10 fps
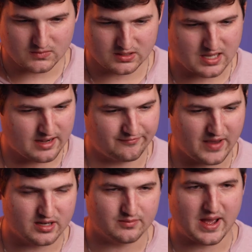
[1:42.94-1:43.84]
of
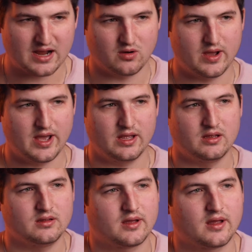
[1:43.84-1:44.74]
faded back
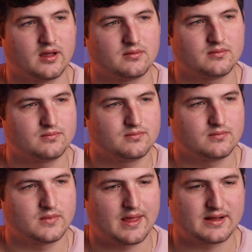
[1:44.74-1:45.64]
away. Now
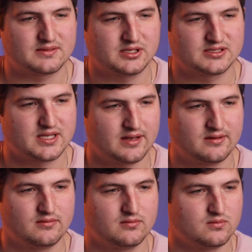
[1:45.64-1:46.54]
that being
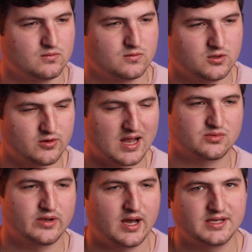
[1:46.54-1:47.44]
said,
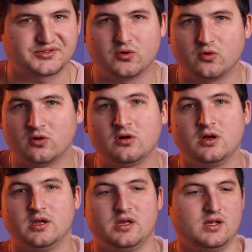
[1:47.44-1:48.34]
graduate high school,
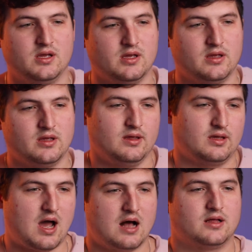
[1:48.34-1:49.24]

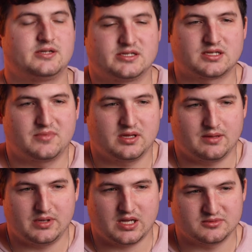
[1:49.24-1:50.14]
college is something
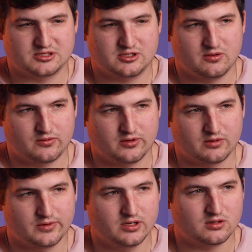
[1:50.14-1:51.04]
that becomes really
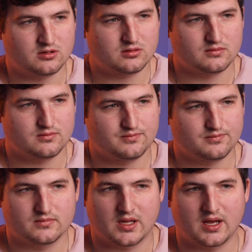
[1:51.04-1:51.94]
real.
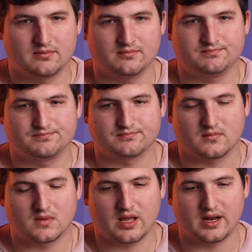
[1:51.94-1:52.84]
And
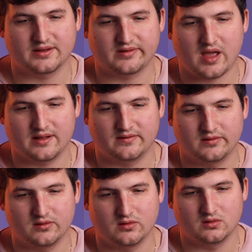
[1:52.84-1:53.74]
I decided
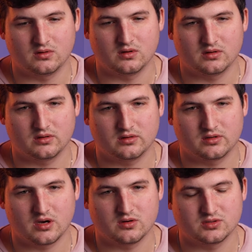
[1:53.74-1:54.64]
to
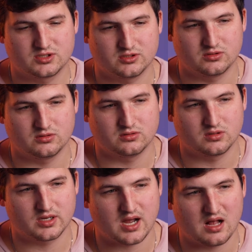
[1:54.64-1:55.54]
go to
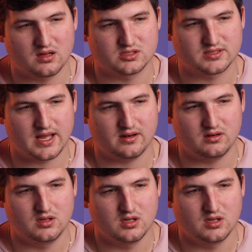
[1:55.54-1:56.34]
a college that